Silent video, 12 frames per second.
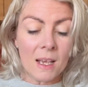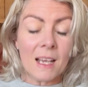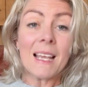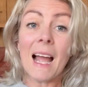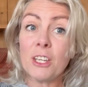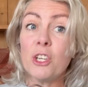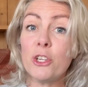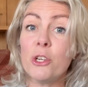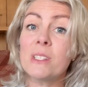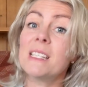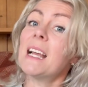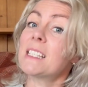Can you
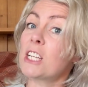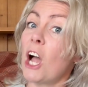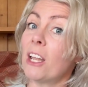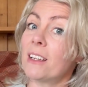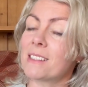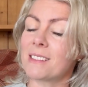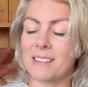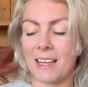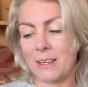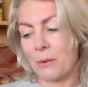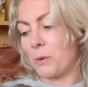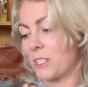use less colours
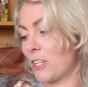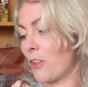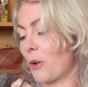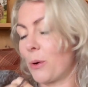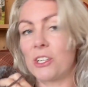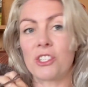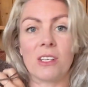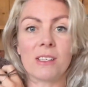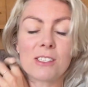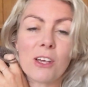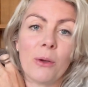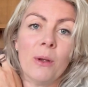then, was another question.
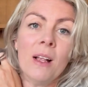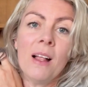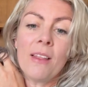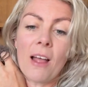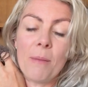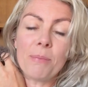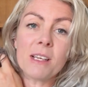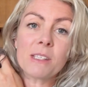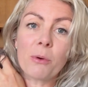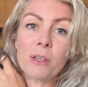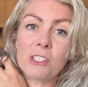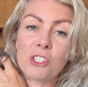So
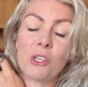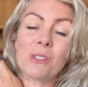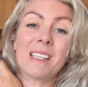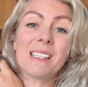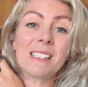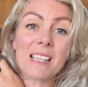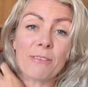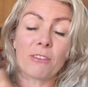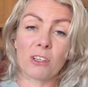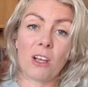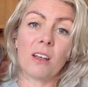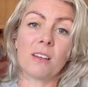this one is using
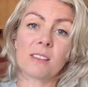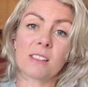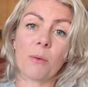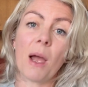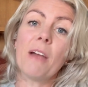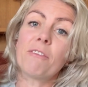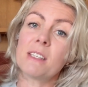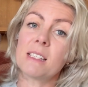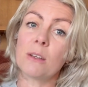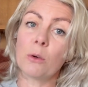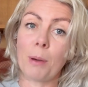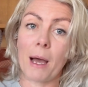7 colours. So every
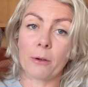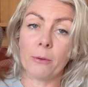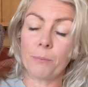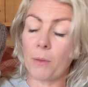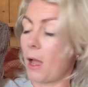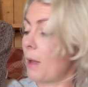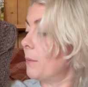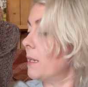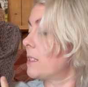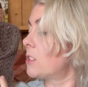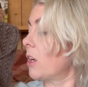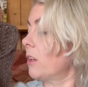single panel
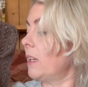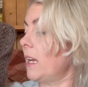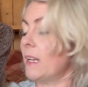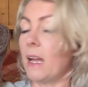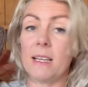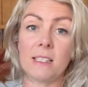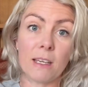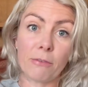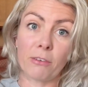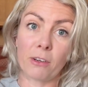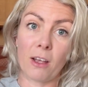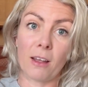is done in a
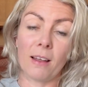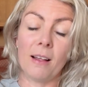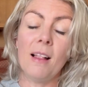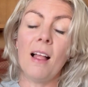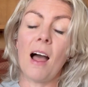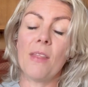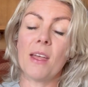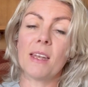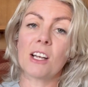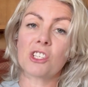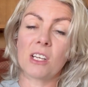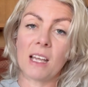different colour. And then
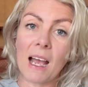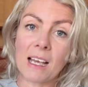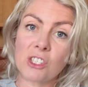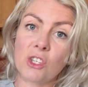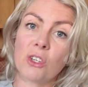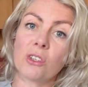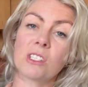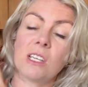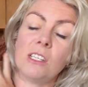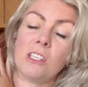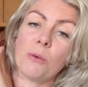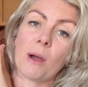actually, as you
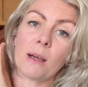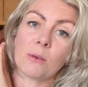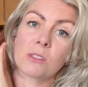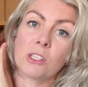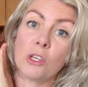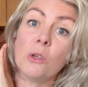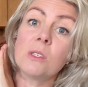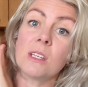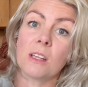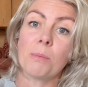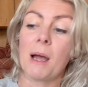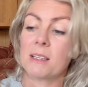continue out
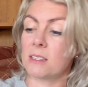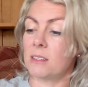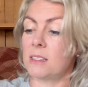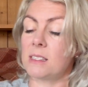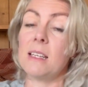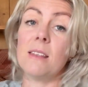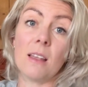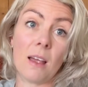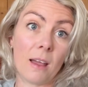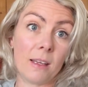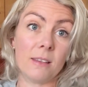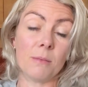using the pattern that's in
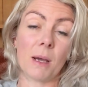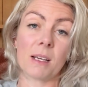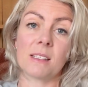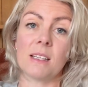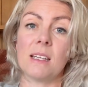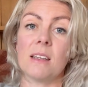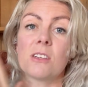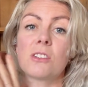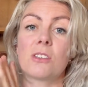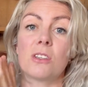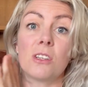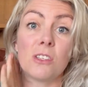the magazine
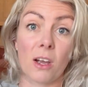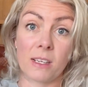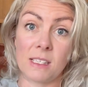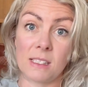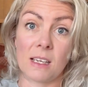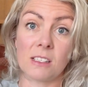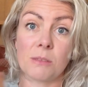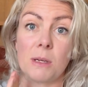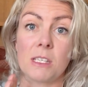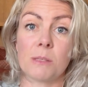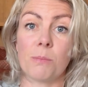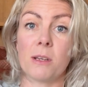to the 90
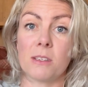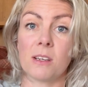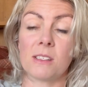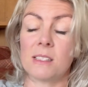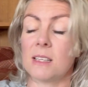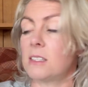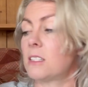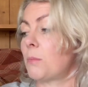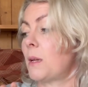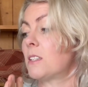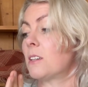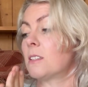centimetres by 90
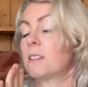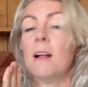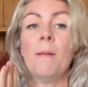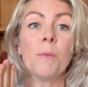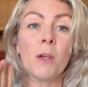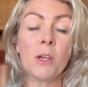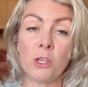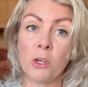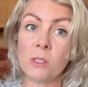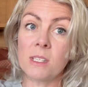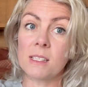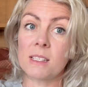centimetres,
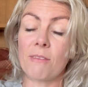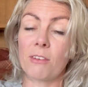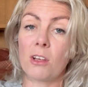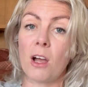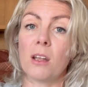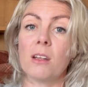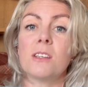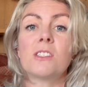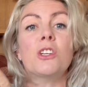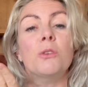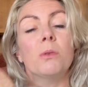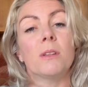using 7 colours,
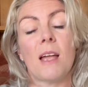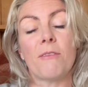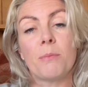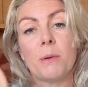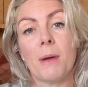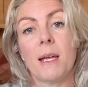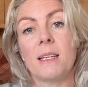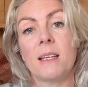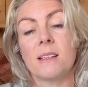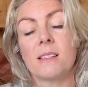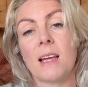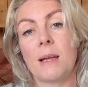you will never be
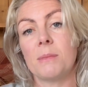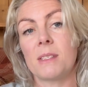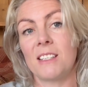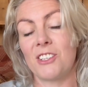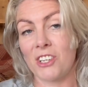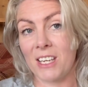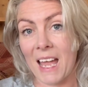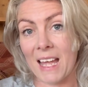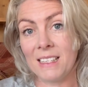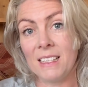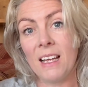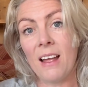making the same stitch
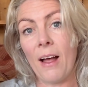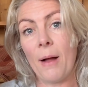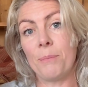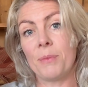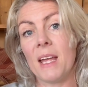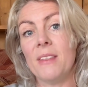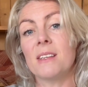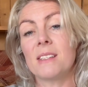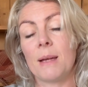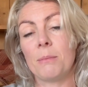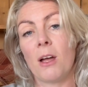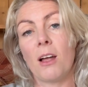again in the
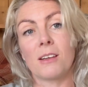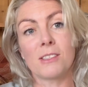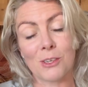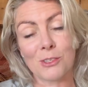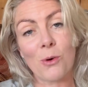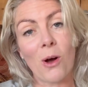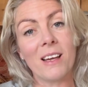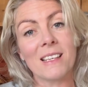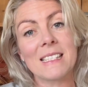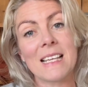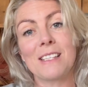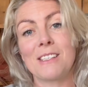same colour. So it's quite a
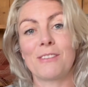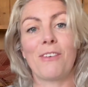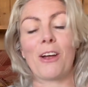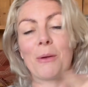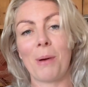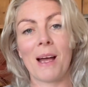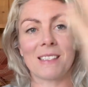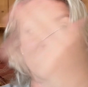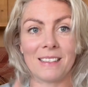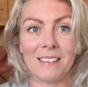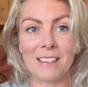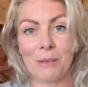satisfying
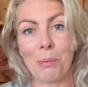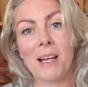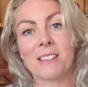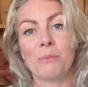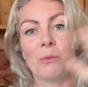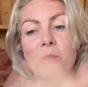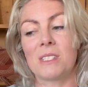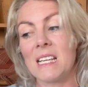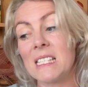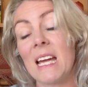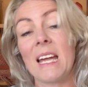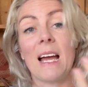pattern. The pattern will
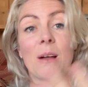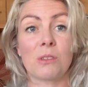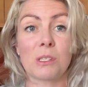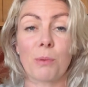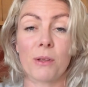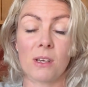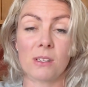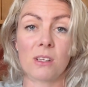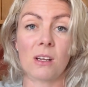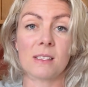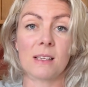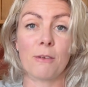dictate how to spread those
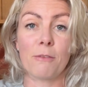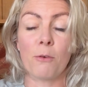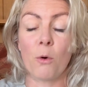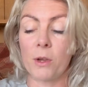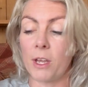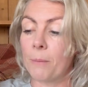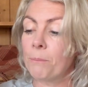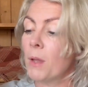colours out for you.